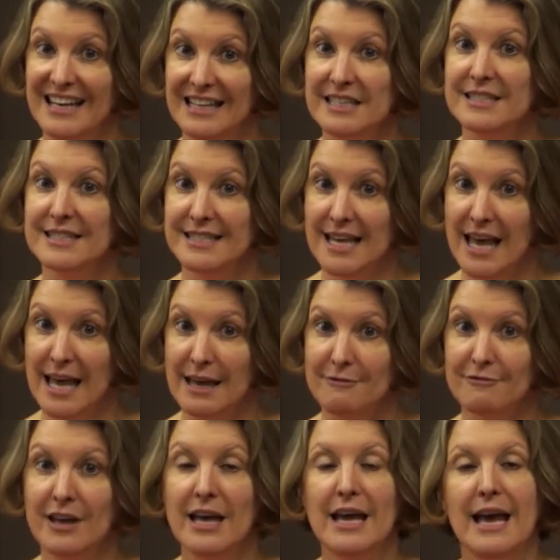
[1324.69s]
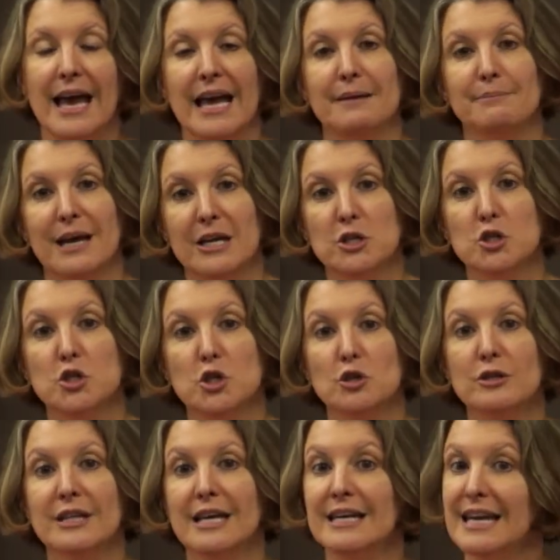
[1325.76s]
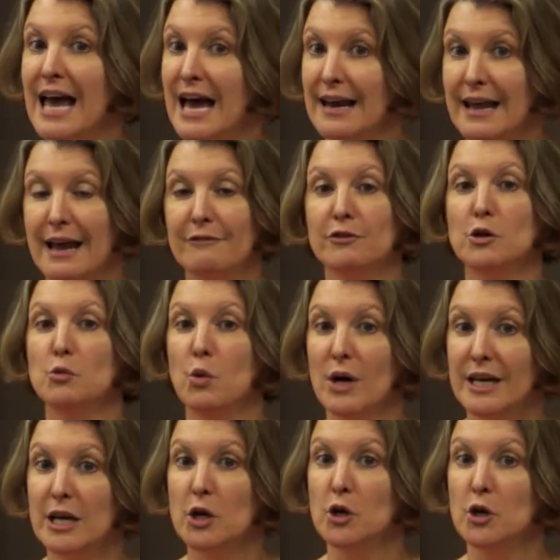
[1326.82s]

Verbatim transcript: in a safe and make sure that not everyone